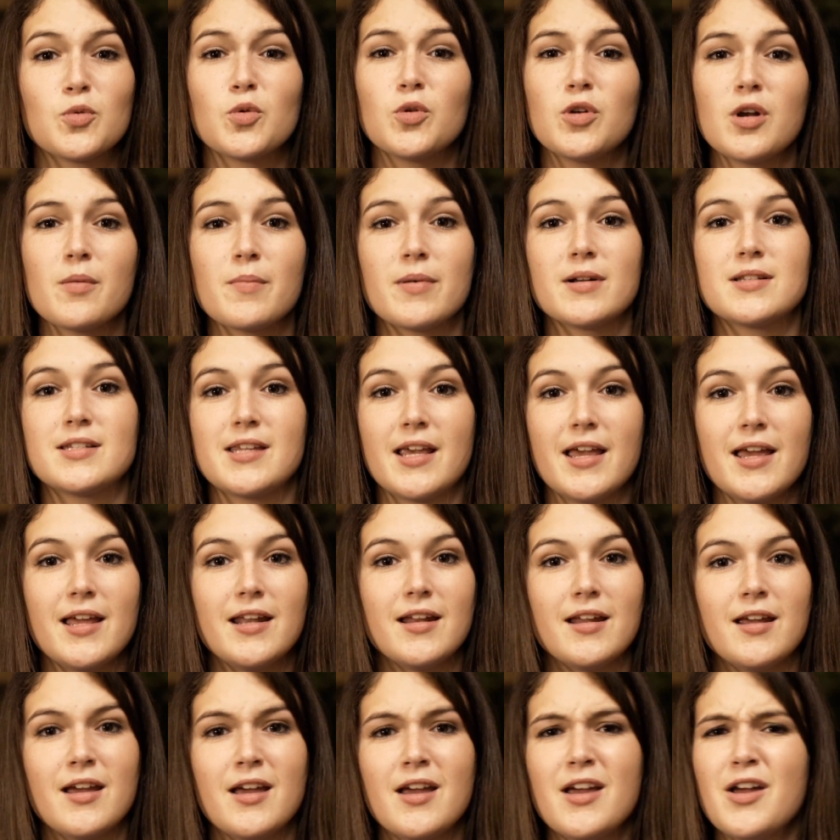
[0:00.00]
Rule number
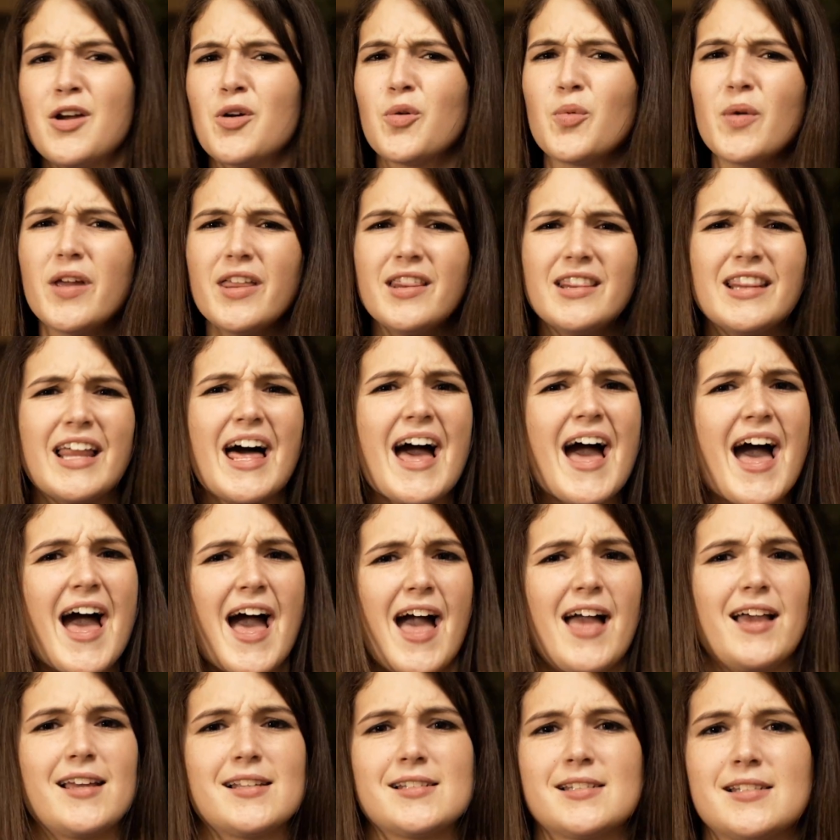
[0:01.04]
10,
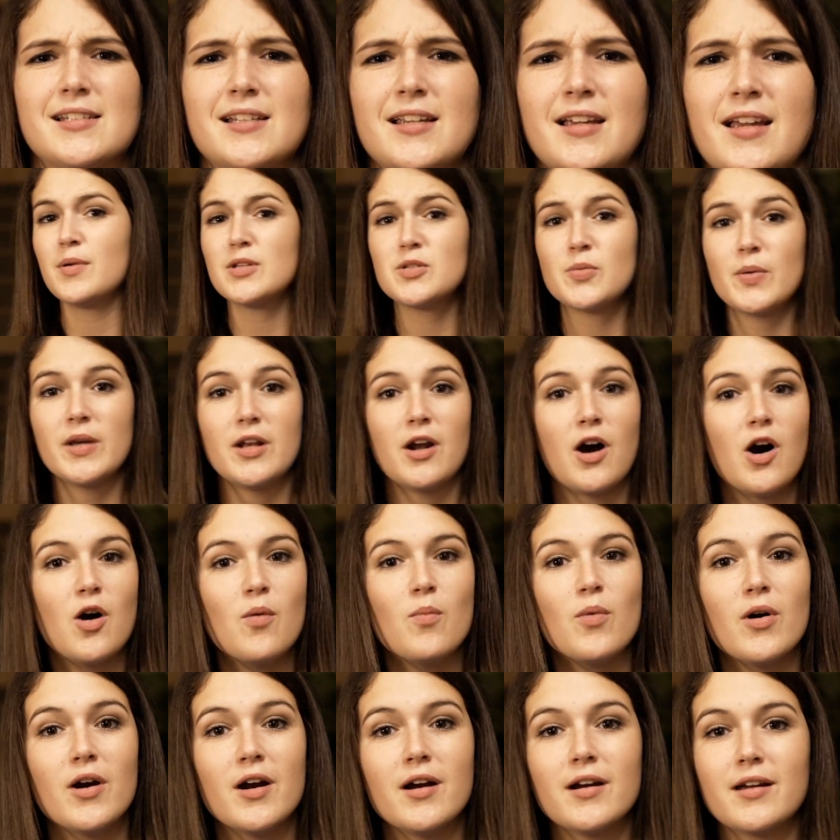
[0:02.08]
relax. Between
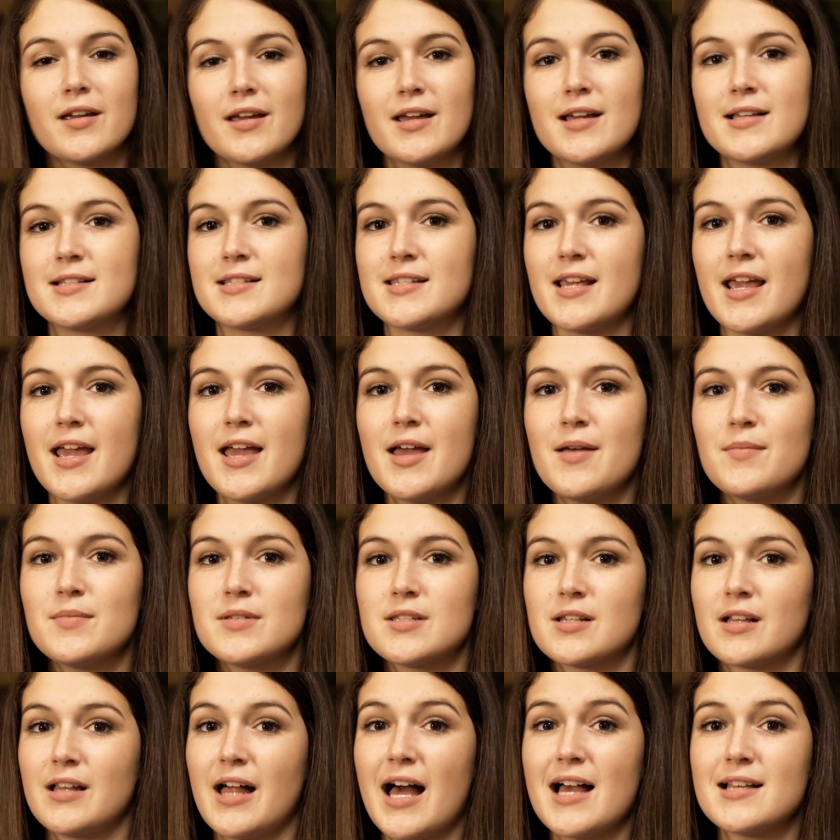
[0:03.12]
homework,
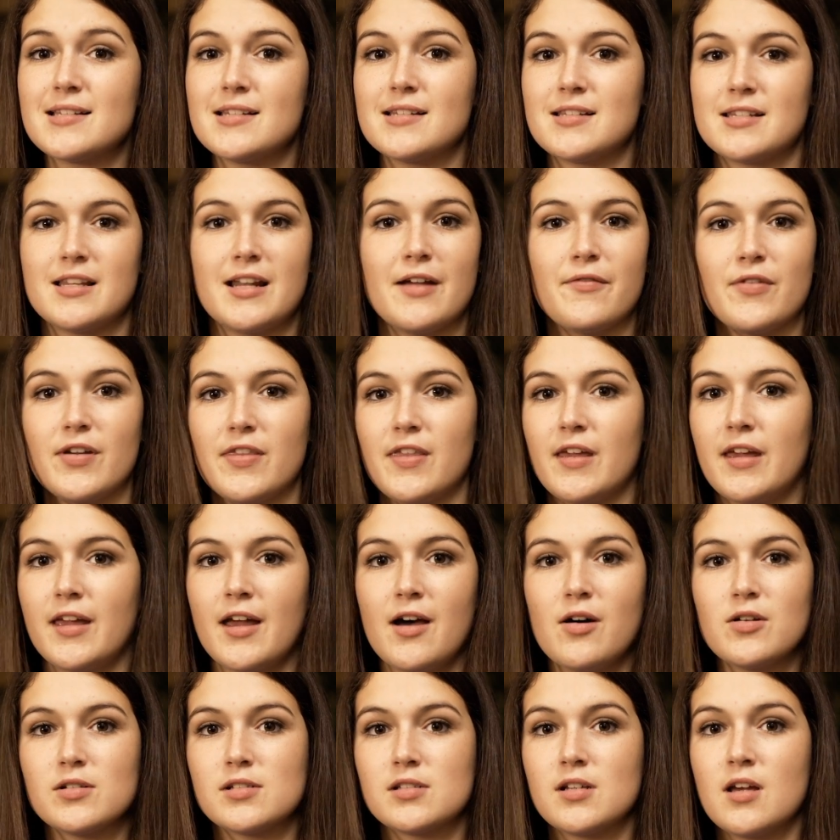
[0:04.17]
exams, classes, and everything
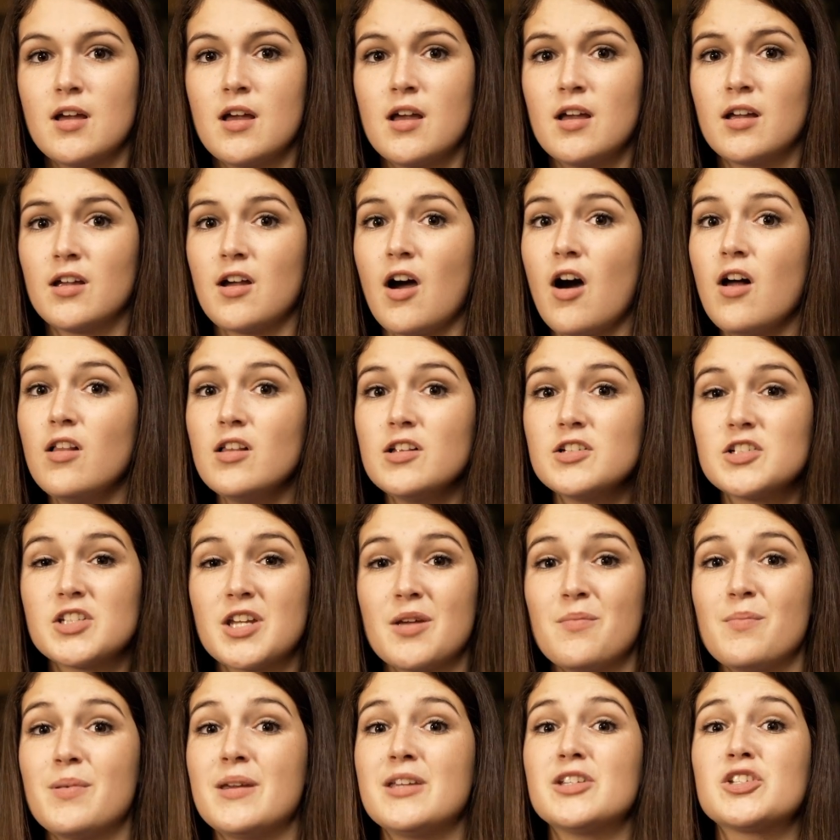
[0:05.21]
else, college
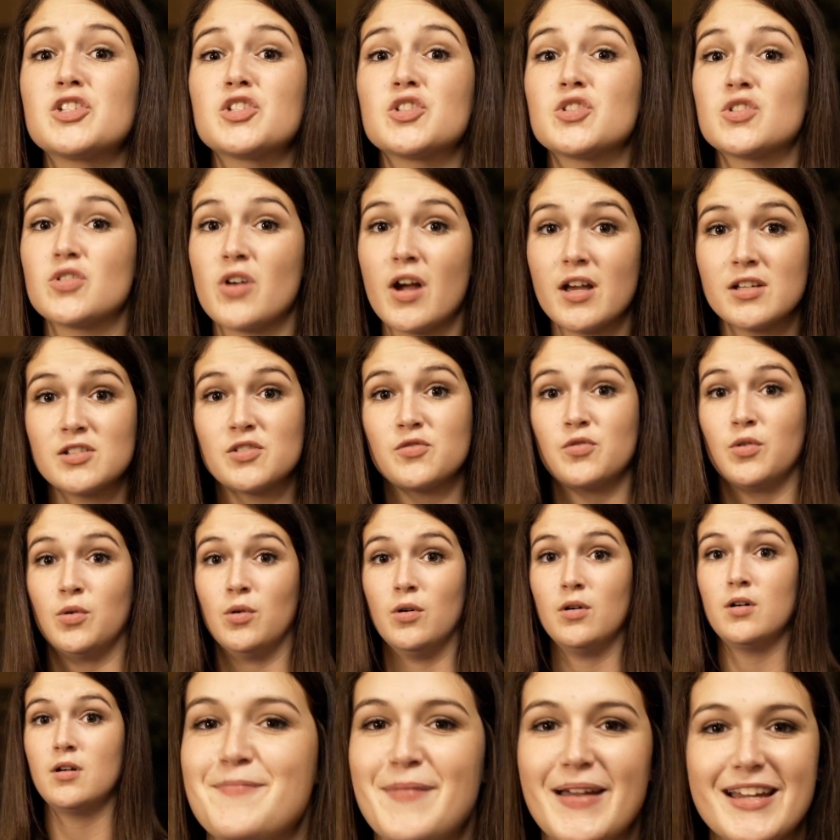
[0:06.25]
can be
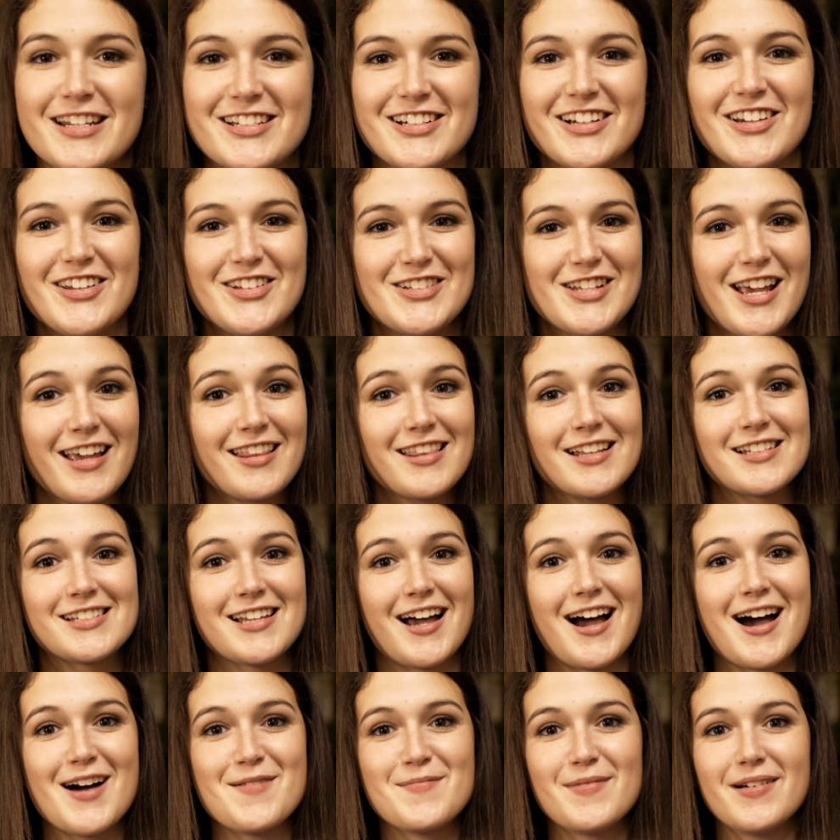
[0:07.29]
stressful. Make sure you take the
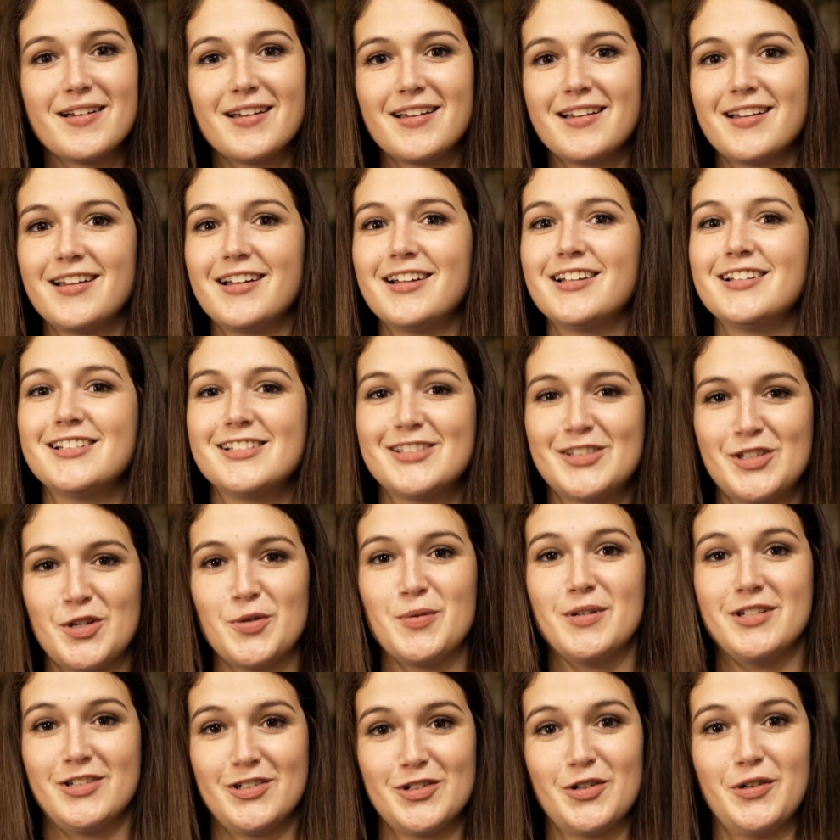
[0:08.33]
time to
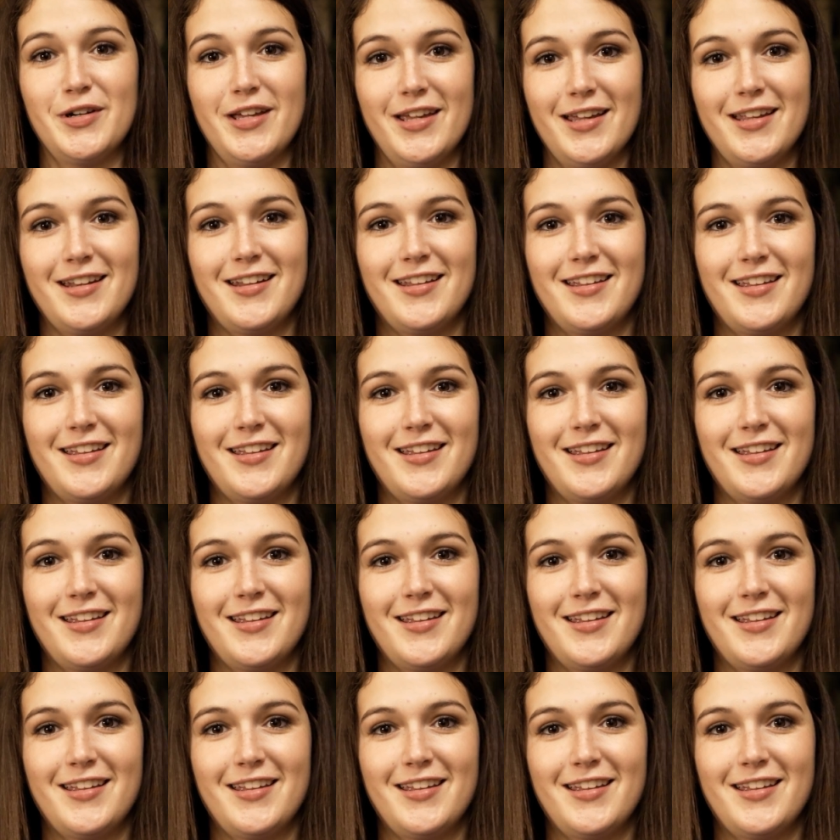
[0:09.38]
enjoy it.